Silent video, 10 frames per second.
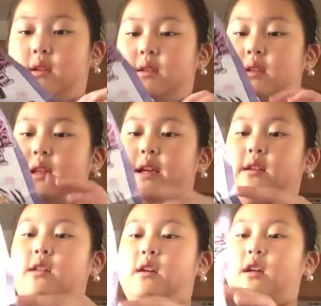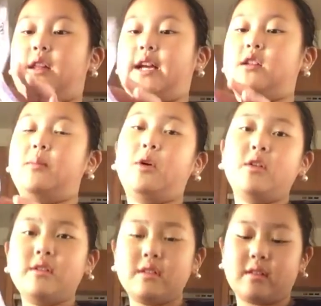is it like the
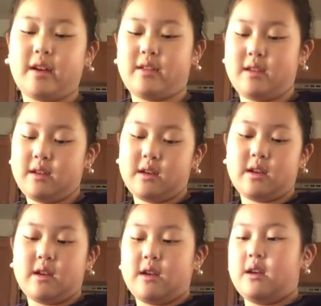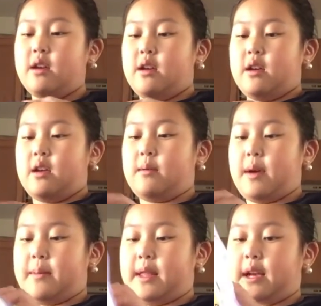collectibles, I think? It
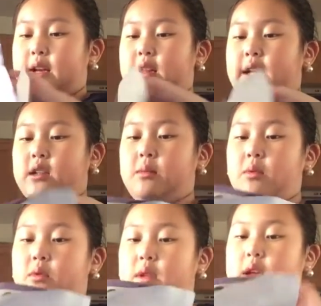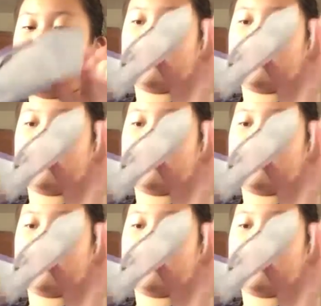might be like collectibles that you